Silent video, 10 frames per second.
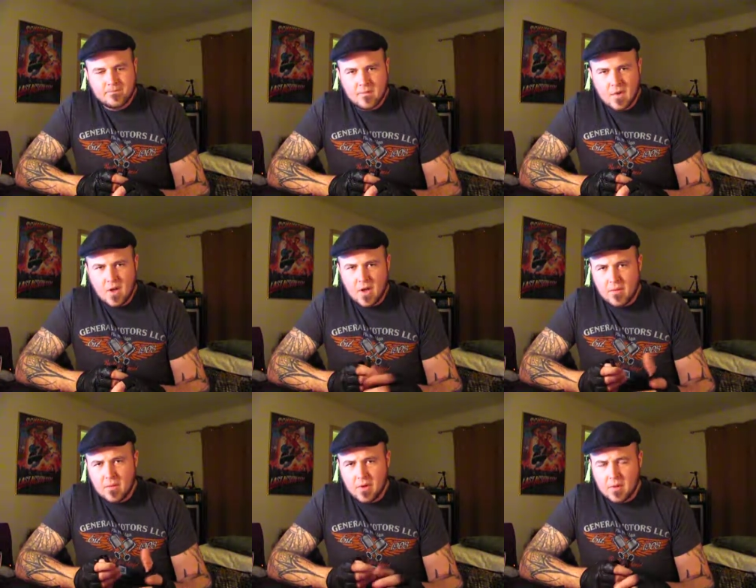You don't
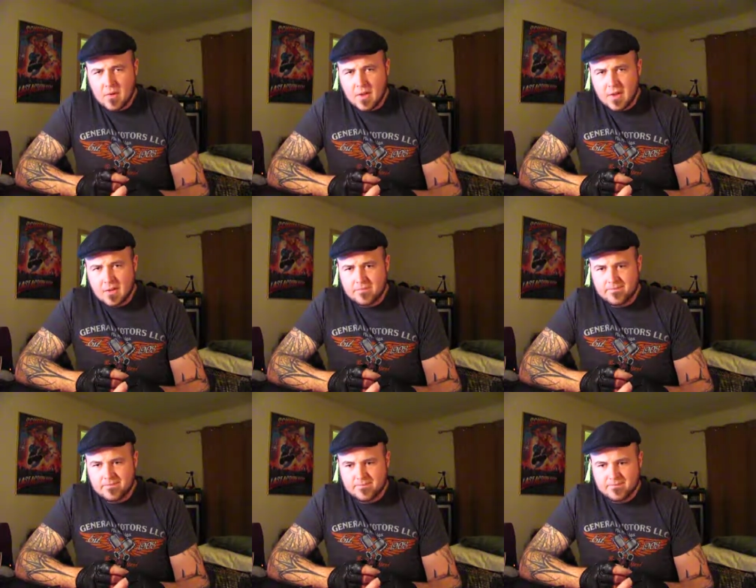ever really want to
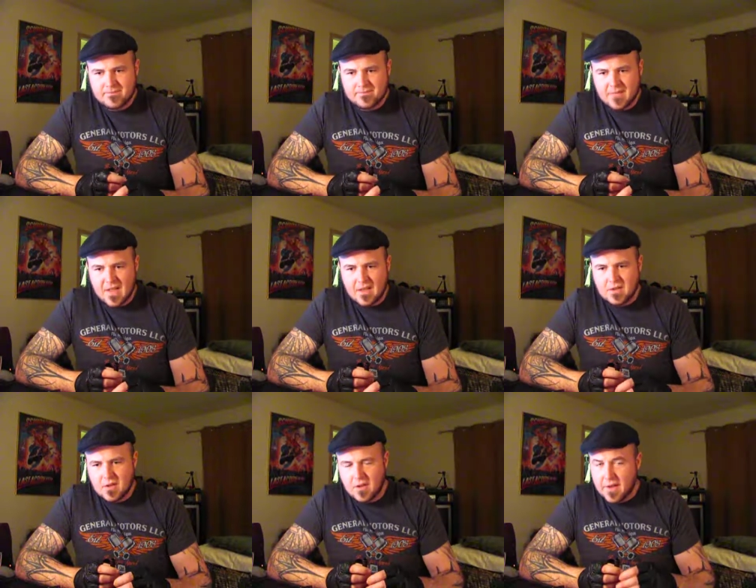
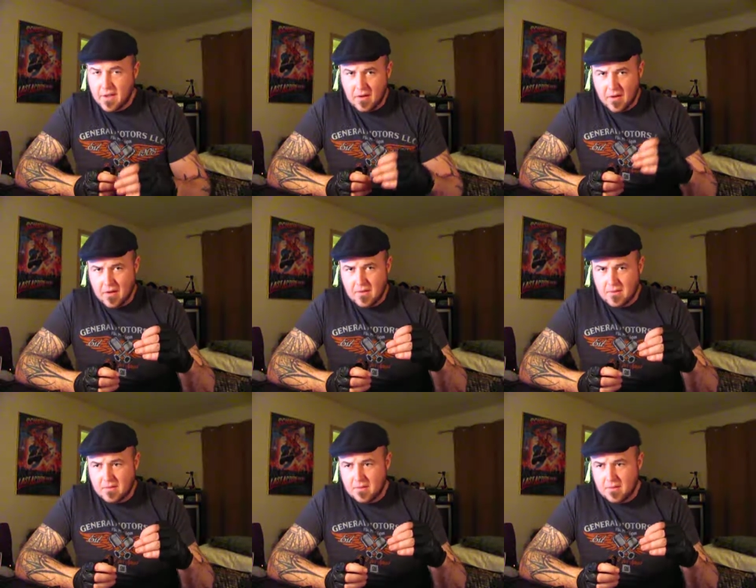insert any hardened